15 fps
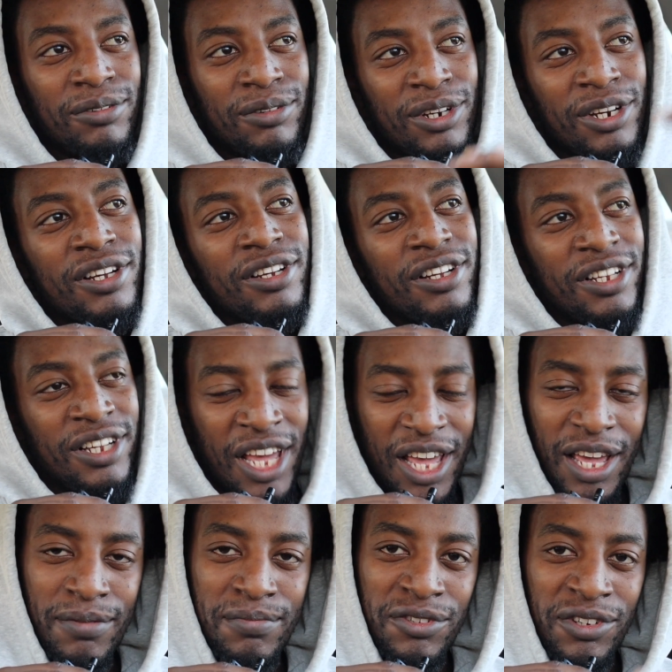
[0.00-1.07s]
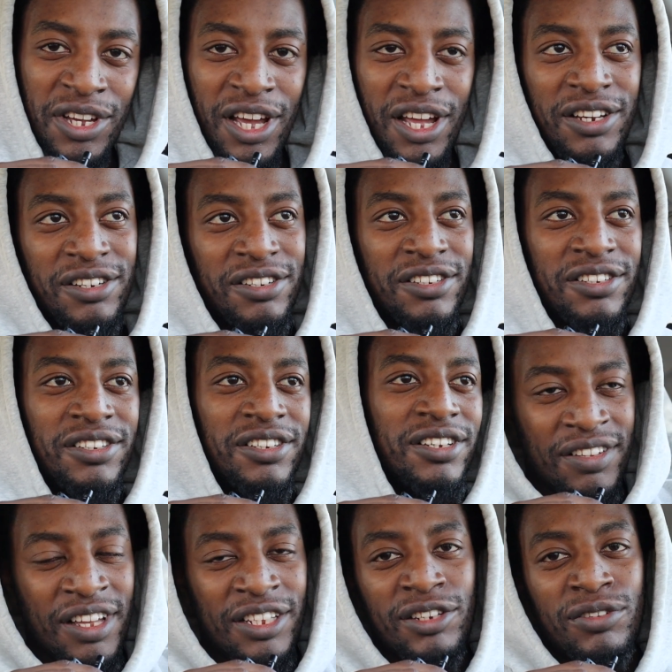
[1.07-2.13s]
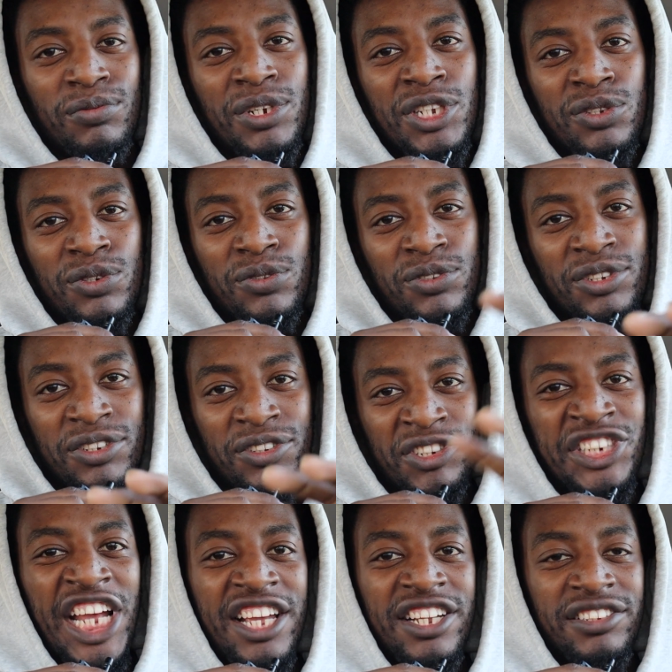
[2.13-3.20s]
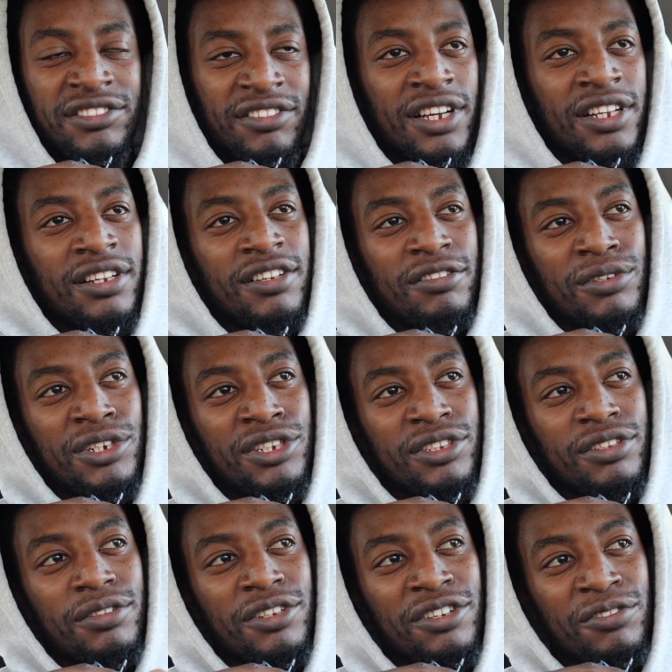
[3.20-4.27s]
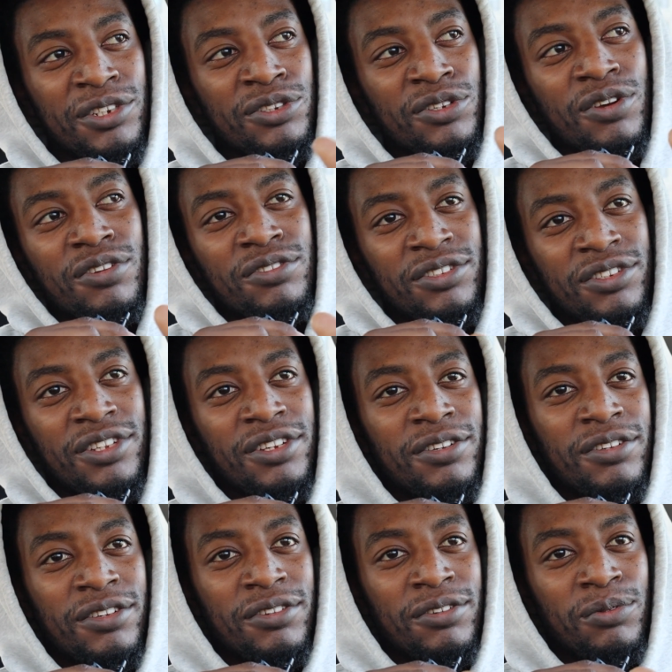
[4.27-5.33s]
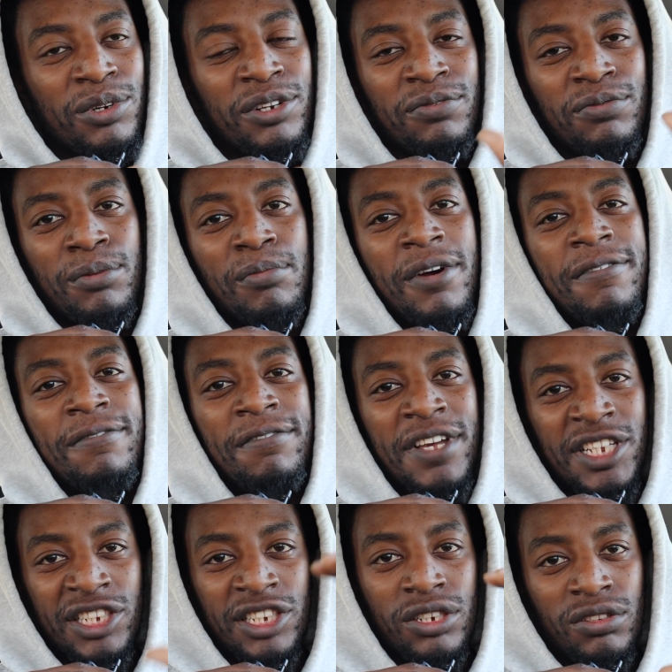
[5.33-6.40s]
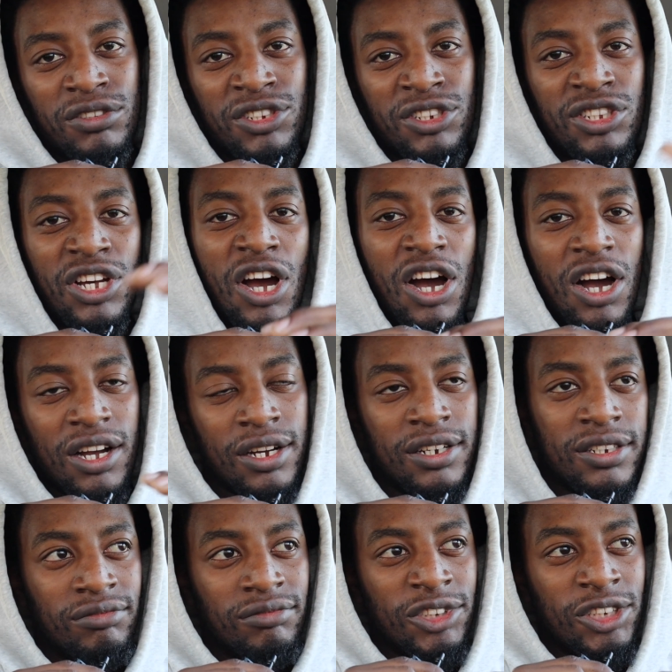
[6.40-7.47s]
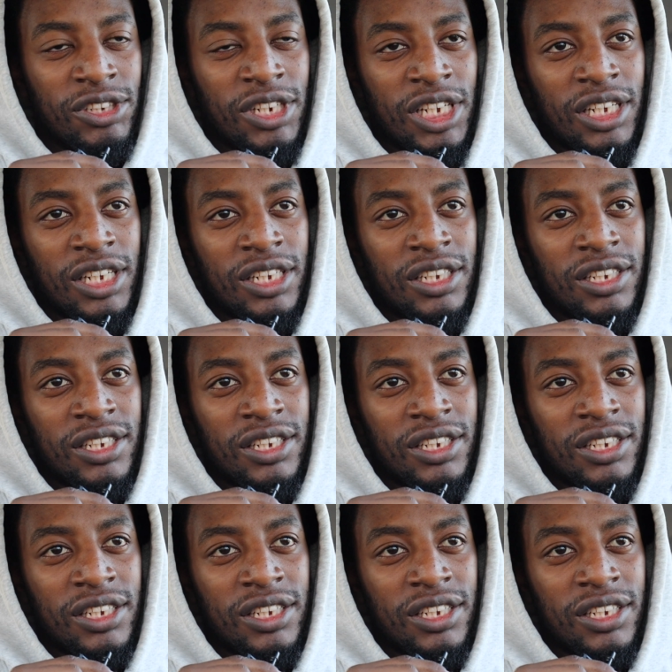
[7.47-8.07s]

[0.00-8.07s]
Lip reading: when I came to Canada, like the resources changed, right? The resource went from a physical stock to like